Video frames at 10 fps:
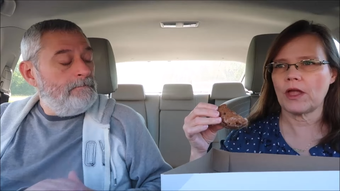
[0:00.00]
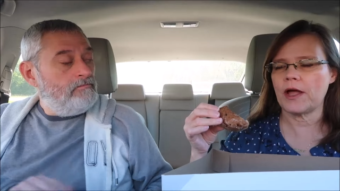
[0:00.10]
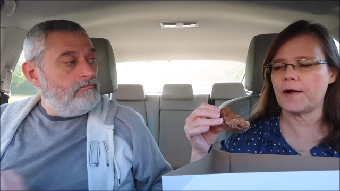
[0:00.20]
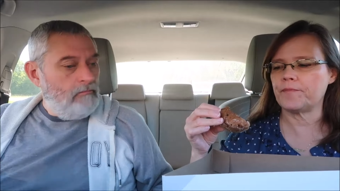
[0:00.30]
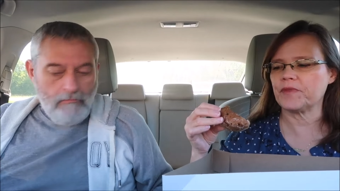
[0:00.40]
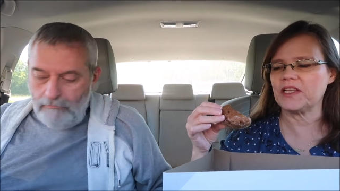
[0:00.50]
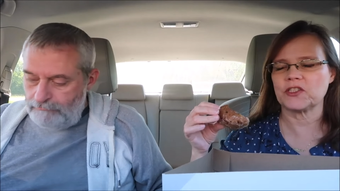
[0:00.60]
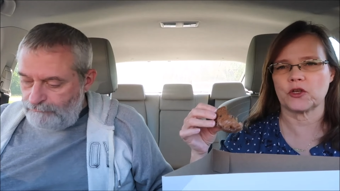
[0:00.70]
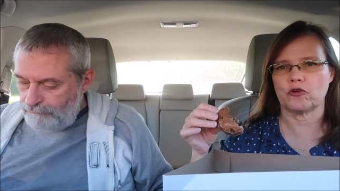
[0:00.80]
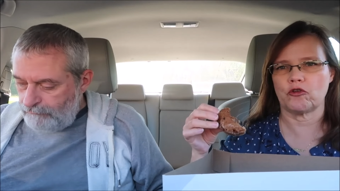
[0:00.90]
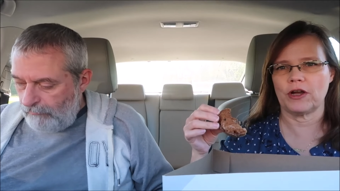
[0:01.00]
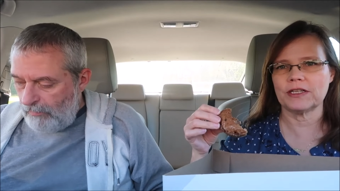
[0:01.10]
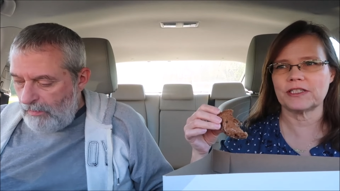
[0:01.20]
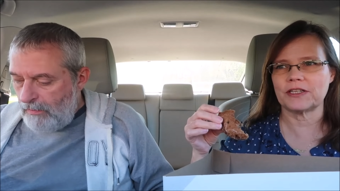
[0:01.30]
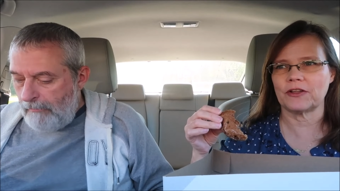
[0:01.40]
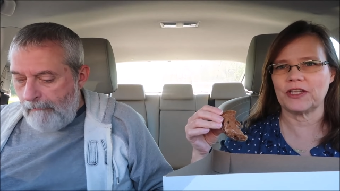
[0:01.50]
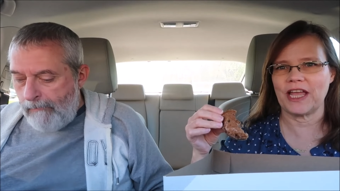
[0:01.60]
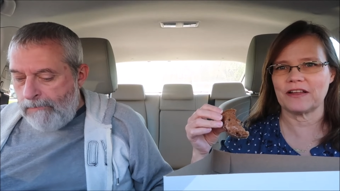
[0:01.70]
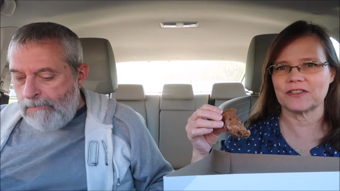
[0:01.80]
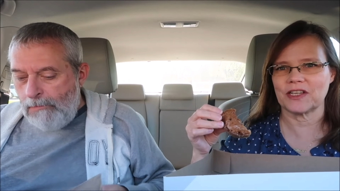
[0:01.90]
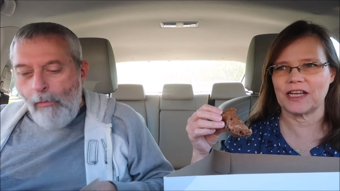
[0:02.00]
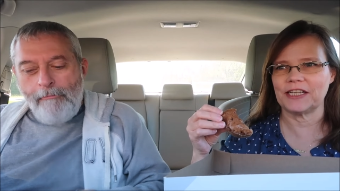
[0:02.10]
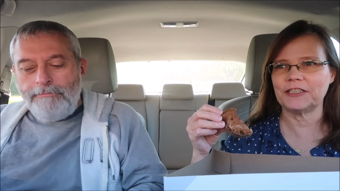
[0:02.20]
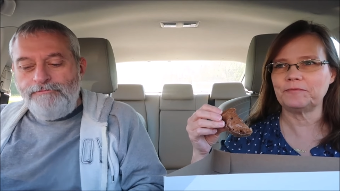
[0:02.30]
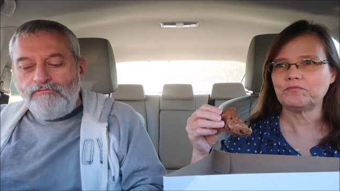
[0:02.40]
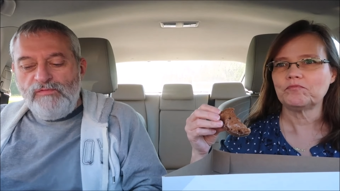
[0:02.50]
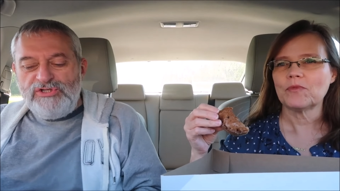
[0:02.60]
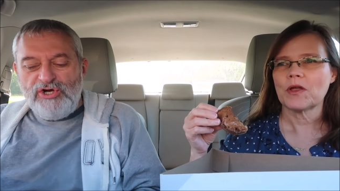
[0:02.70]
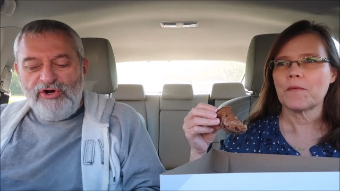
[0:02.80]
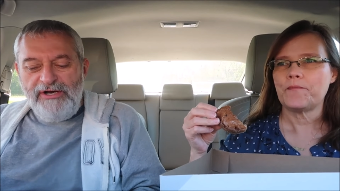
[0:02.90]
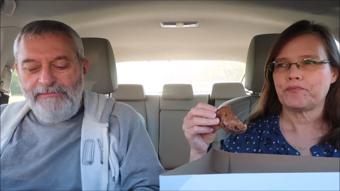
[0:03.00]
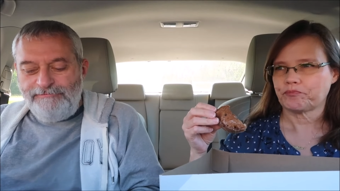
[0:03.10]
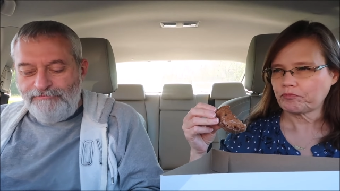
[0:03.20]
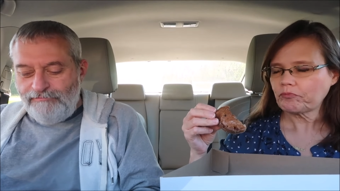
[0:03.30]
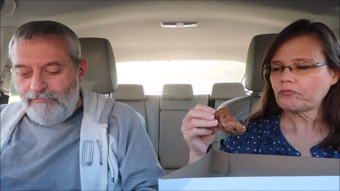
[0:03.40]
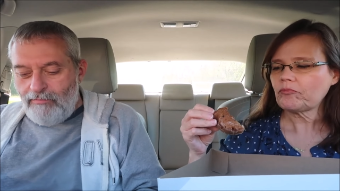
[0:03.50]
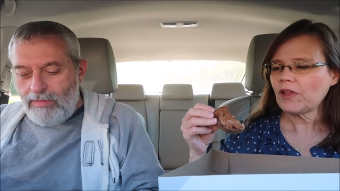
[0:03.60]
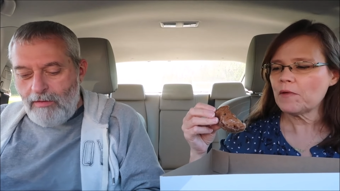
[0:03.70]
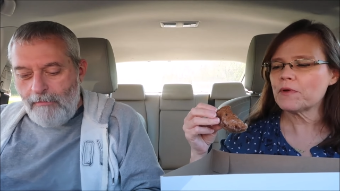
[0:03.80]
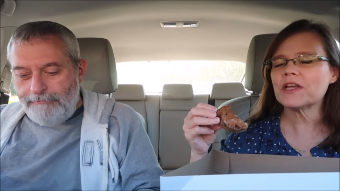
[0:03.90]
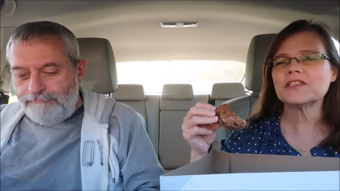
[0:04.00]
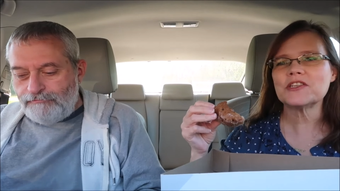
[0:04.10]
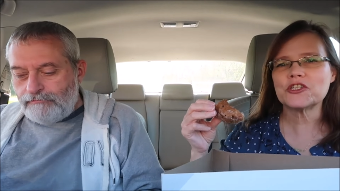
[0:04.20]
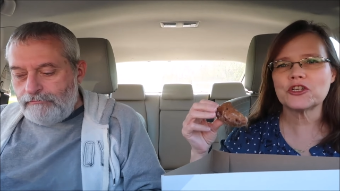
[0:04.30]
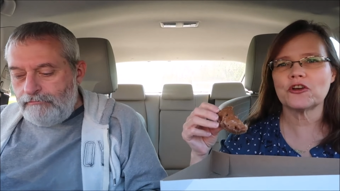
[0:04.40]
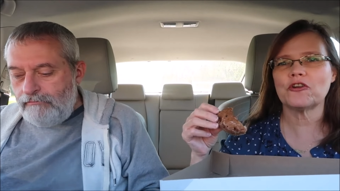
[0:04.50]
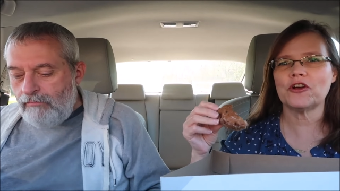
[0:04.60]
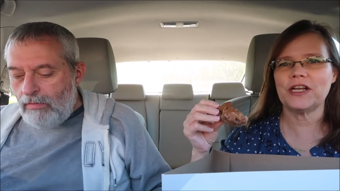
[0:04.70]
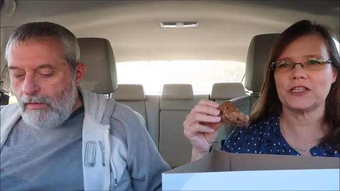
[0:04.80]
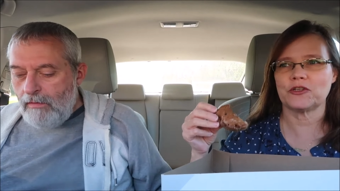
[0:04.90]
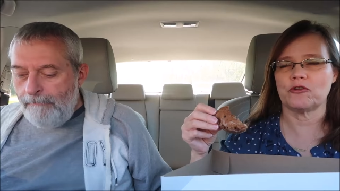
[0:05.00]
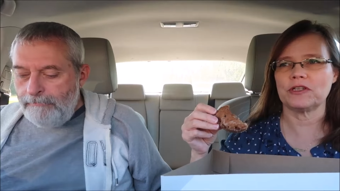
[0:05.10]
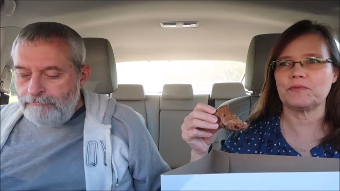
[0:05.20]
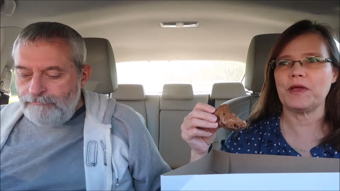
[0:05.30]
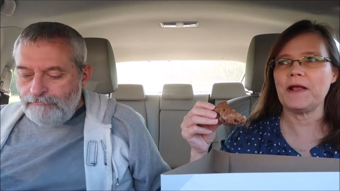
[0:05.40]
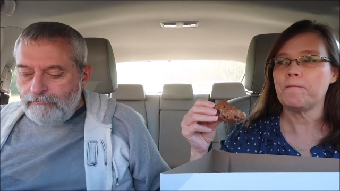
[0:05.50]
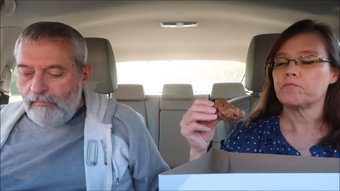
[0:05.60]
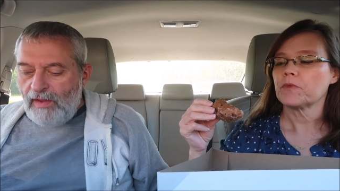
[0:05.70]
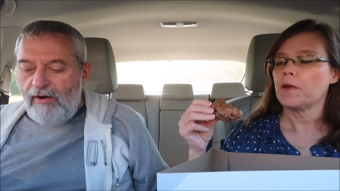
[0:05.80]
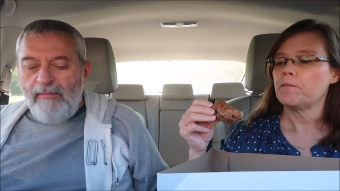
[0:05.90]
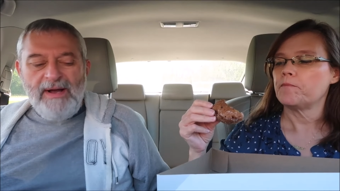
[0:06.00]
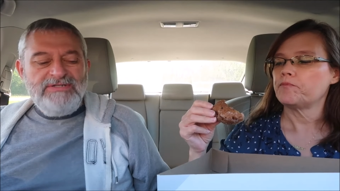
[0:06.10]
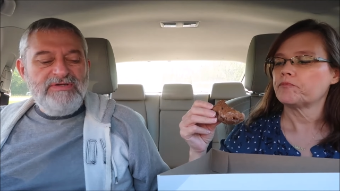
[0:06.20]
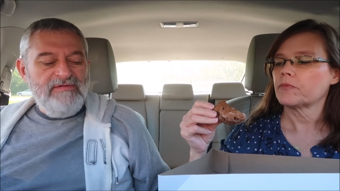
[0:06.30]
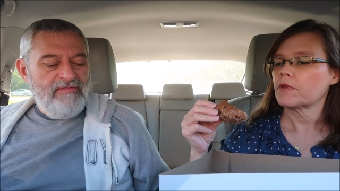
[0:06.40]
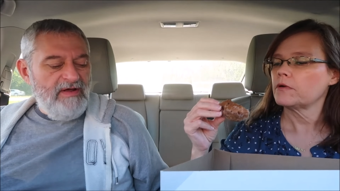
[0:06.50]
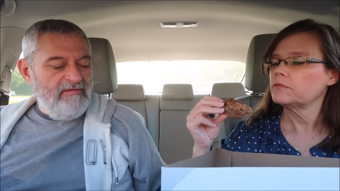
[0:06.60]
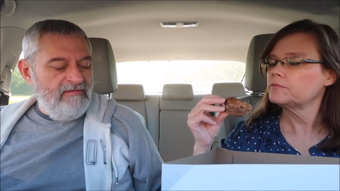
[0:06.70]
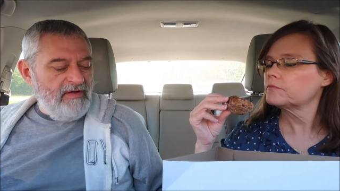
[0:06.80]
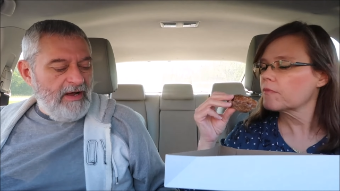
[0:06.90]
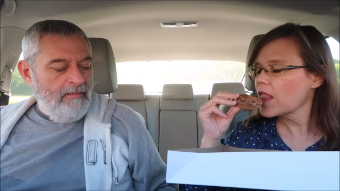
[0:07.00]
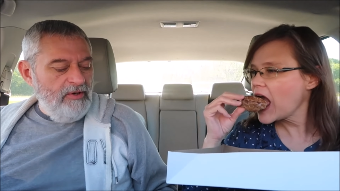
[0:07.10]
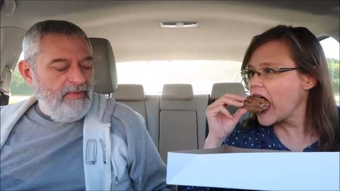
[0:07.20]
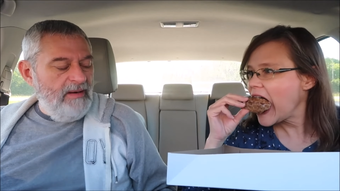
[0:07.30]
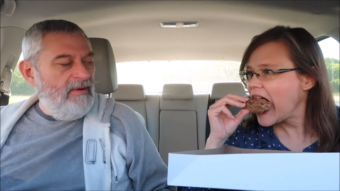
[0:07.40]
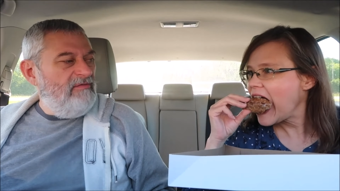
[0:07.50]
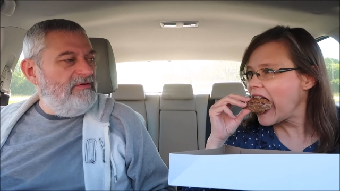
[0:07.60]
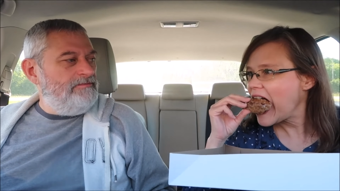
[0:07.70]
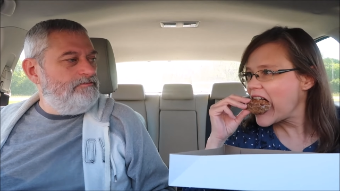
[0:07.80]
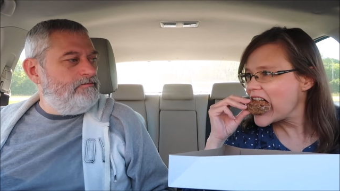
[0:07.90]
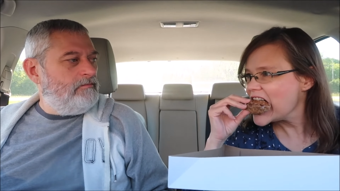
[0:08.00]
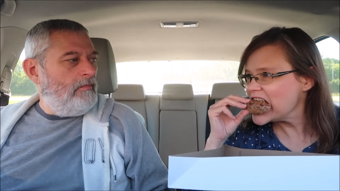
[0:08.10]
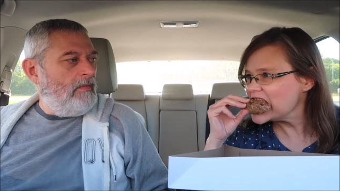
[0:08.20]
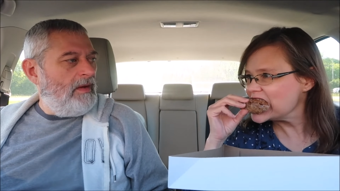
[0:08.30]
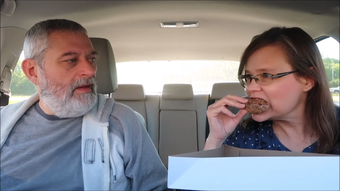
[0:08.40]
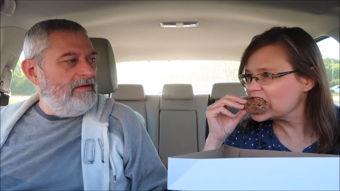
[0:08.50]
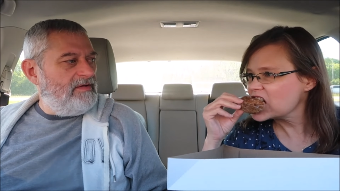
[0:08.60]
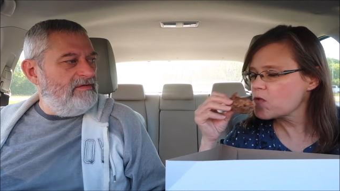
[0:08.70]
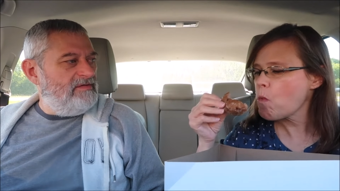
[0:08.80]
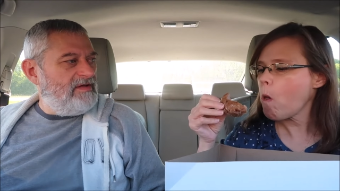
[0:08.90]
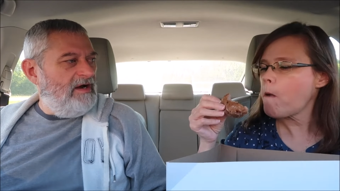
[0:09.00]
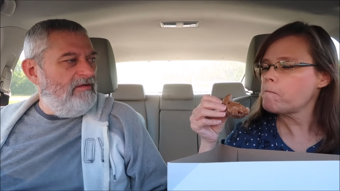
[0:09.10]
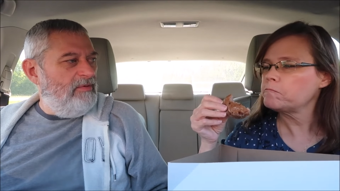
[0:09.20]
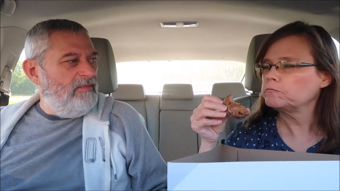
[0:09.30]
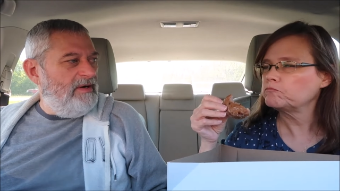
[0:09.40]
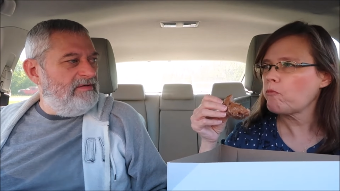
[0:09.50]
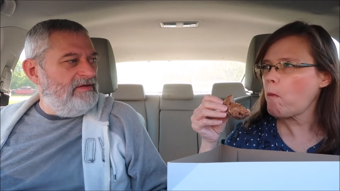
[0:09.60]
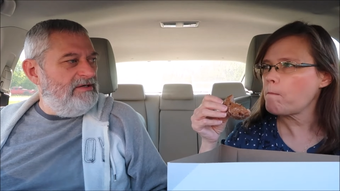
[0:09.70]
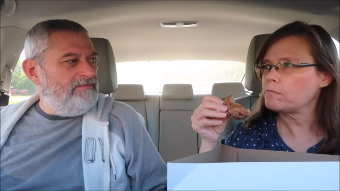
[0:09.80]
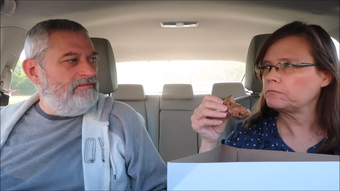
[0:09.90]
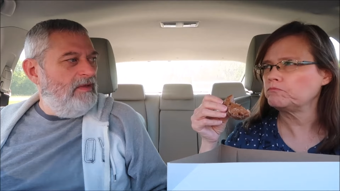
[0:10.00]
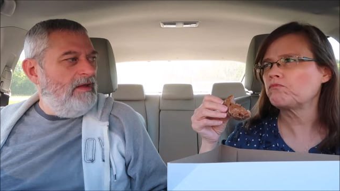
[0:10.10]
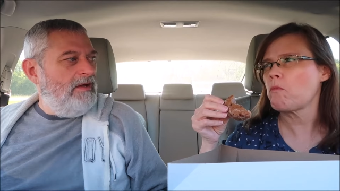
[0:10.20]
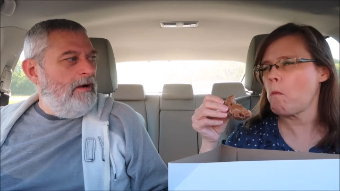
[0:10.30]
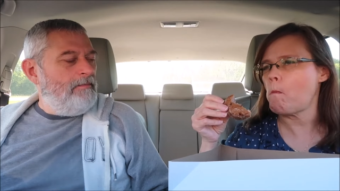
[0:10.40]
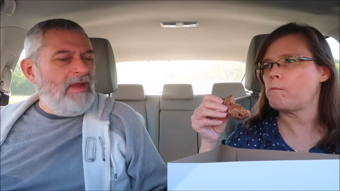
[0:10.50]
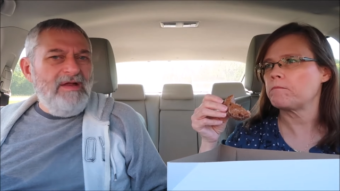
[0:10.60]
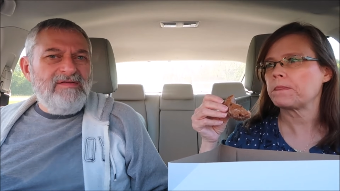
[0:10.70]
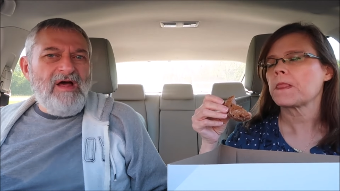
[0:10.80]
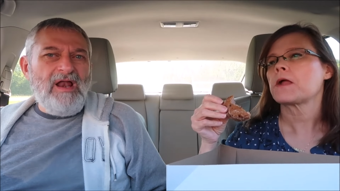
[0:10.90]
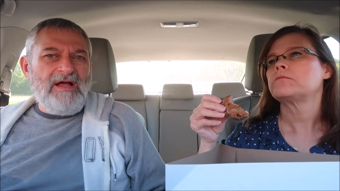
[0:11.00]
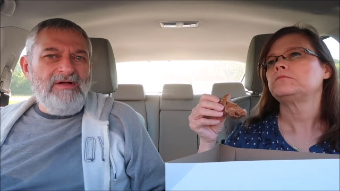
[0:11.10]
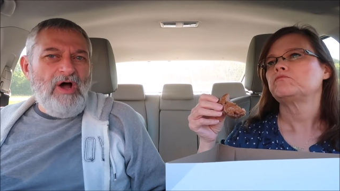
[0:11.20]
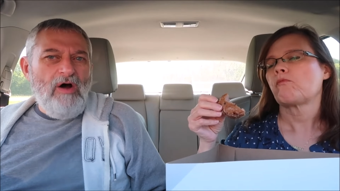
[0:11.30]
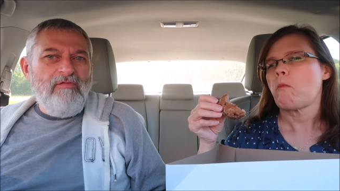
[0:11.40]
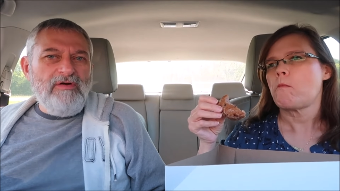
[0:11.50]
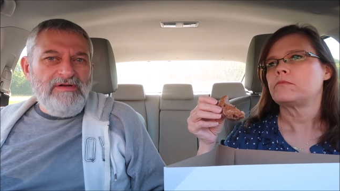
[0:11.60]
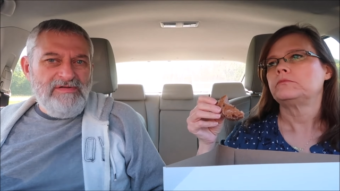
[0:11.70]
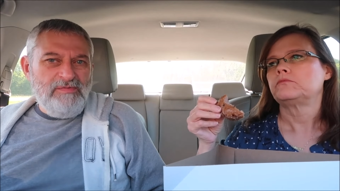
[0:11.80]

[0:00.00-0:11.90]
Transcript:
Speaker 1: um, is the crust on the outside. Mm, sugary. And because it's sugary and it's crispy.
Speaker 2: Kind of reminds you of the flavor of like a blueberry muffin. It's because it's got enough blueberries in it. Mm -hmm. And it's not like overly